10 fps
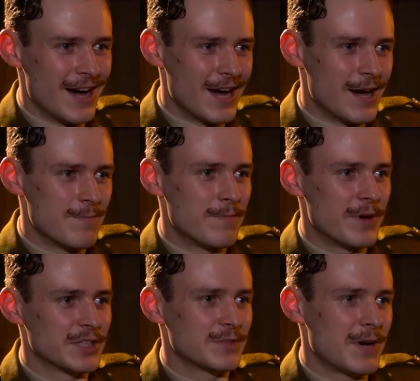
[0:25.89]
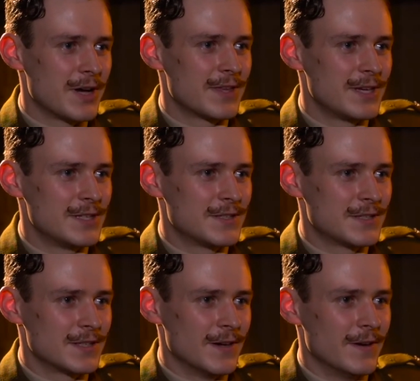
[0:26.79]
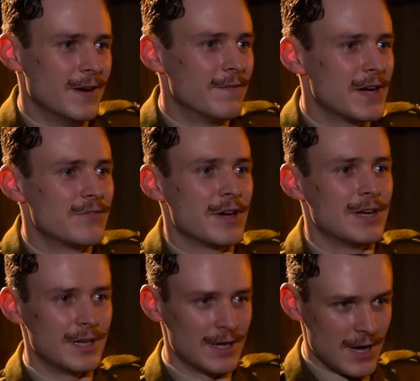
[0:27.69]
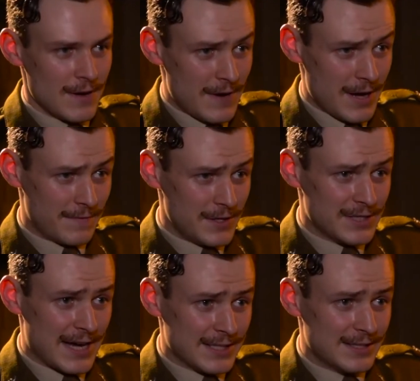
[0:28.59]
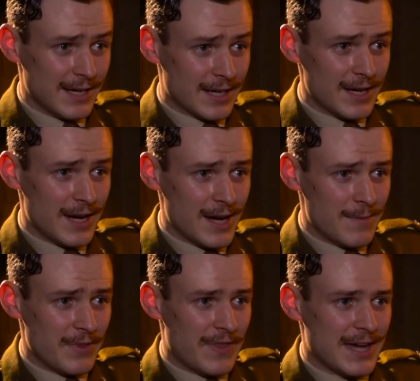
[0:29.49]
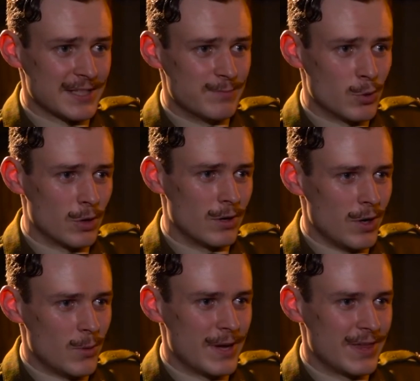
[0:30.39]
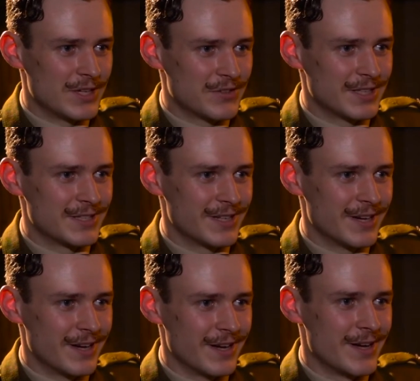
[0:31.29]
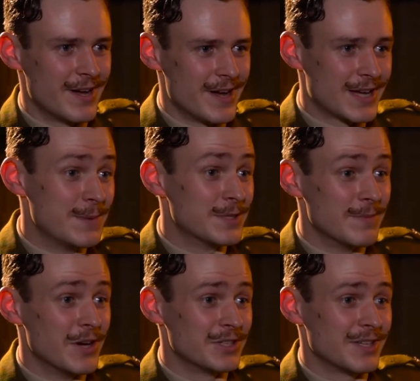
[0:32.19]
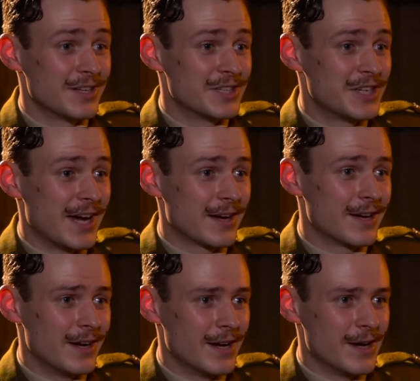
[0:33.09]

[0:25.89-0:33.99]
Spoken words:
but Smythe is very friendly, very enthusiastic, but that's more a way that he tries to keep his emotions under check.